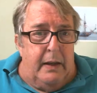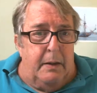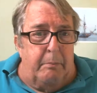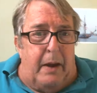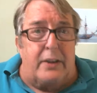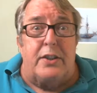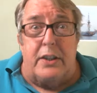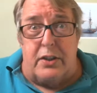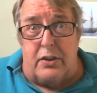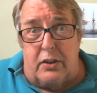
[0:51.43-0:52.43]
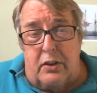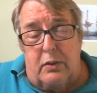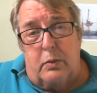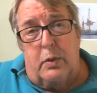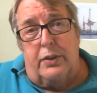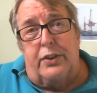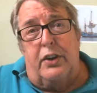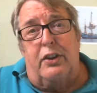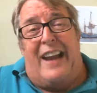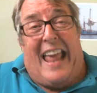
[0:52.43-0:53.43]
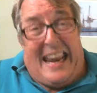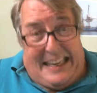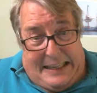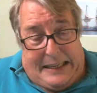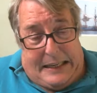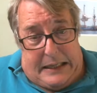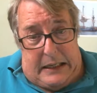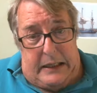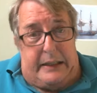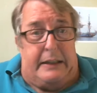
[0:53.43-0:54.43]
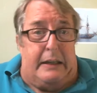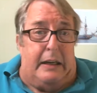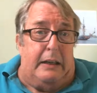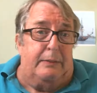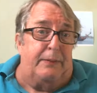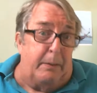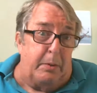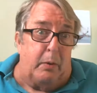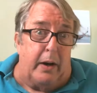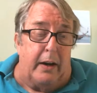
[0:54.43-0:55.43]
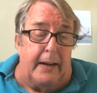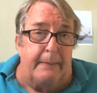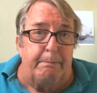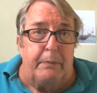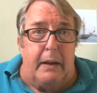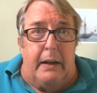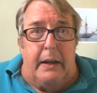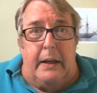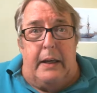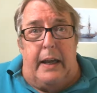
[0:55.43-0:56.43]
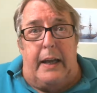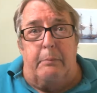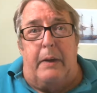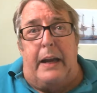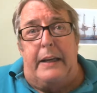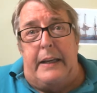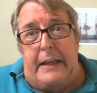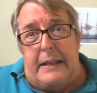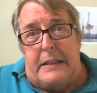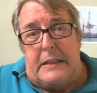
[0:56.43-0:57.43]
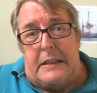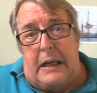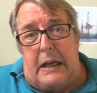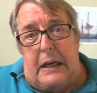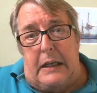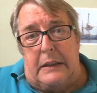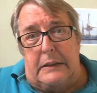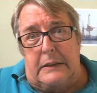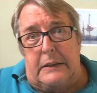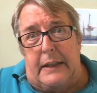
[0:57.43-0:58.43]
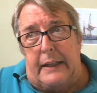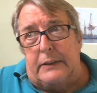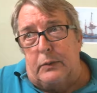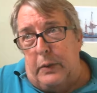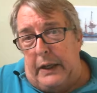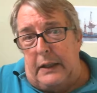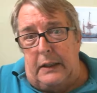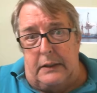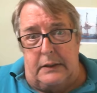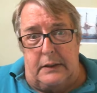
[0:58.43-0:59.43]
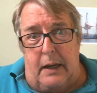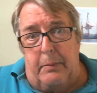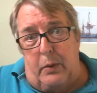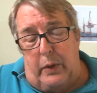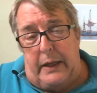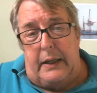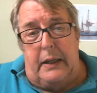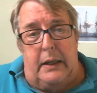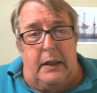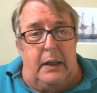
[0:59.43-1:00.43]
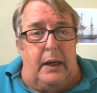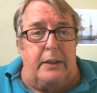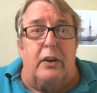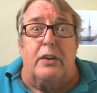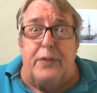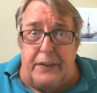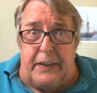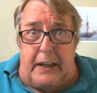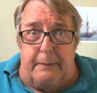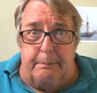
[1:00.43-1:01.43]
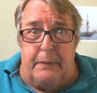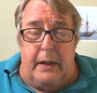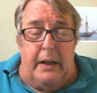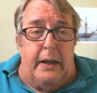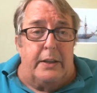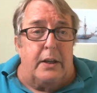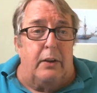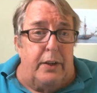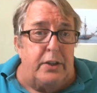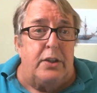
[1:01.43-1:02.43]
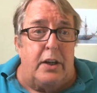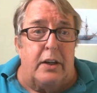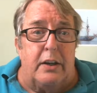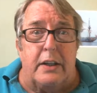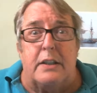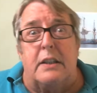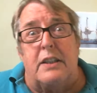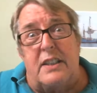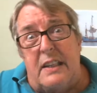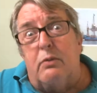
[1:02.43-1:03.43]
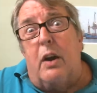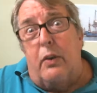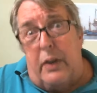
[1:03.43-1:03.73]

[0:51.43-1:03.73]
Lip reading: And my sister will turn 80 in February. And my niece next week, this coming week, turns 50. So this year is the 0